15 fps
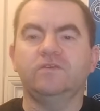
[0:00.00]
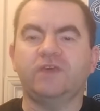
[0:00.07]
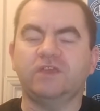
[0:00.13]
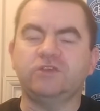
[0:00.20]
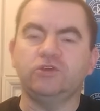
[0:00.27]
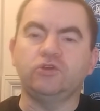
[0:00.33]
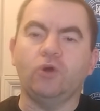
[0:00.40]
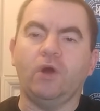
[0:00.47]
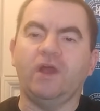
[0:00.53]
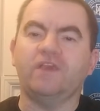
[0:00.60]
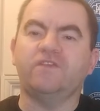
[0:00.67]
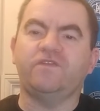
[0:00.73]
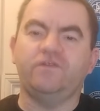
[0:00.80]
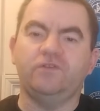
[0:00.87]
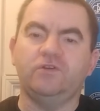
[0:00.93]
Thank you
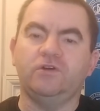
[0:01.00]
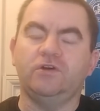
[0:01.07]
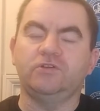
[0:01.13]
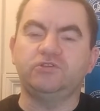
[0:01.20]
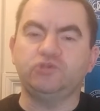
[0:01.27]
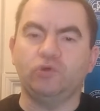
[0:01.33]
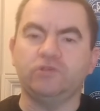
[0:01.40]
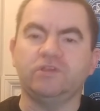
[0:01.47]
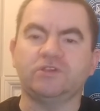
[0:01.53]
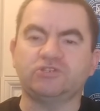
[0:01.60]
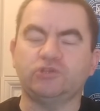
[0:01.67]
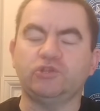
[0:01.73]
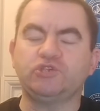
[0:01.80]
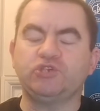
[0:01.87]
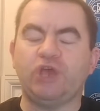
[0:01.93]
guys for joining
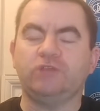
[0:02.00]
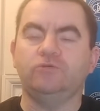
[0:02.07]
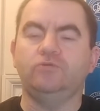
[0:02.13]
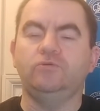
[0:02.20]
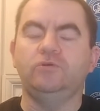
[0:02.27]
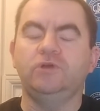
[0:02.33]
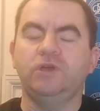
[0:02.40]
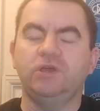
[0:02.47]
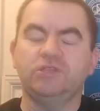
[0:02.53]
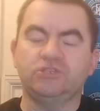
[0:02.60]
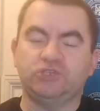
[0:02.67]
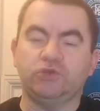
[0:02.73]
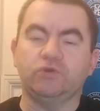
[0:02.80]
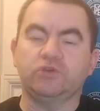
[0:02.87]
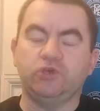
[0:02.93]
us on the channel
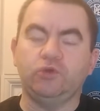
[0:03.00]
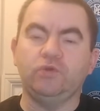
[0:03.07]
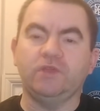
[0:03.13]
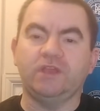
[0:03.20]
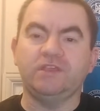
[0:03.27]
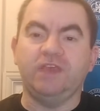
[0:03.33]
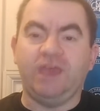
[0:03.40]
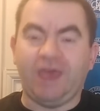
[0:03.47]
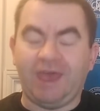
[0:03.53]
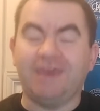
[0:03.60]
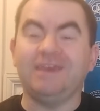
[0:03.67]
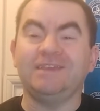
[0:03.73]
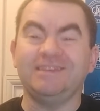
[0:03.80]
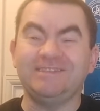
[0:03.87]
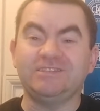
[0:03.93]
to do a
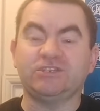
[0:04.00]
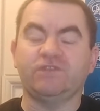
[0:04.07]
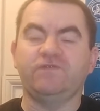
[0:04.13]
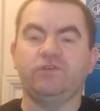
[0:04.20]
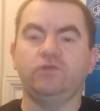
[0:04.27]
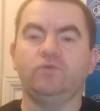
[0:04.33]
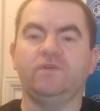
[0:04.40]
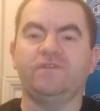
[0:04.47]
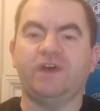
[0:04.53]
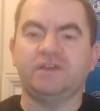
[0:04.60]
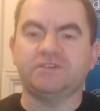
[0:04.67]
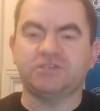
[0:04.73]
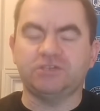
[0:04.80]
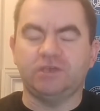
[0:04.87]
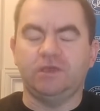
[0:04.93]
Q&A interview with
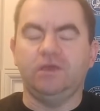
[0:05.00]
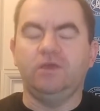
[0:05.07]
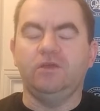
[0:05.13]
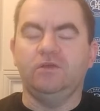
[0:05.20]
us